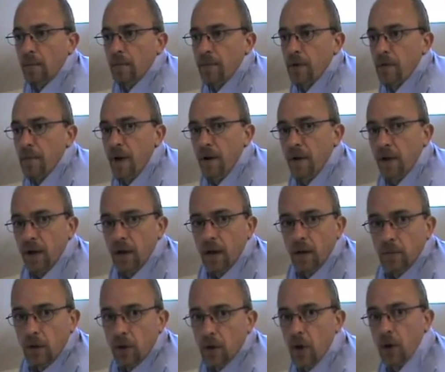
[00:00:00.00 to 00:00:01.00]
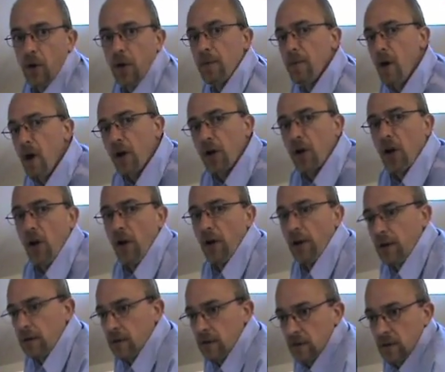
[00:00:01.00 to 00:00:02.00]
Primarily, my colleague Mark
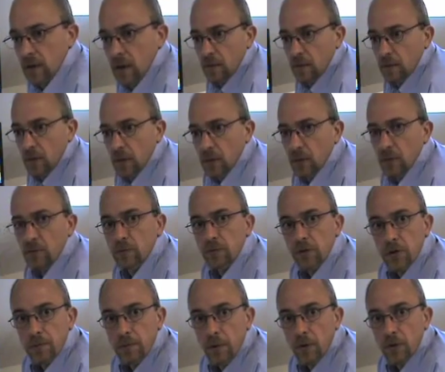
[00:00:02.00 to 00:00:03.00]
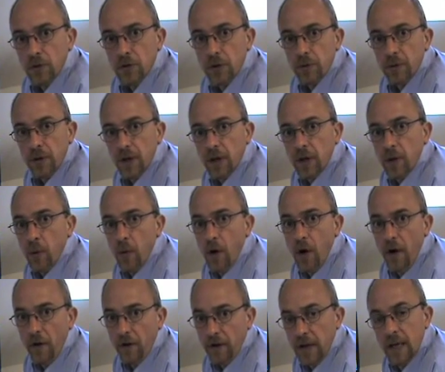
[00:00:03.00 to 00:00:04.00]
Line will respond to an
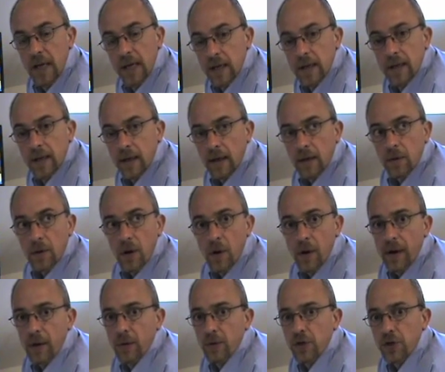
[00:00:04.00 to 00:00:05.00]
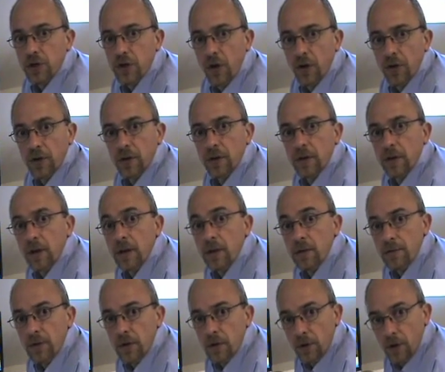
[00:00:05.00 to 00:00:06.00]
inquiry. He'll go out on site and
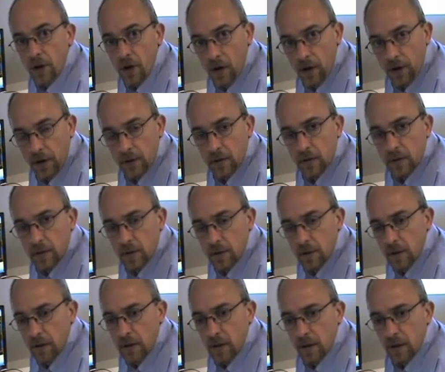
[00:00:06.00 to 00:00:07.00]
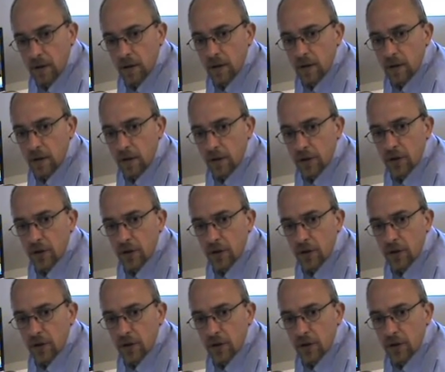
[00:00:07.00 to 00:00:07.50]
interview the client and do a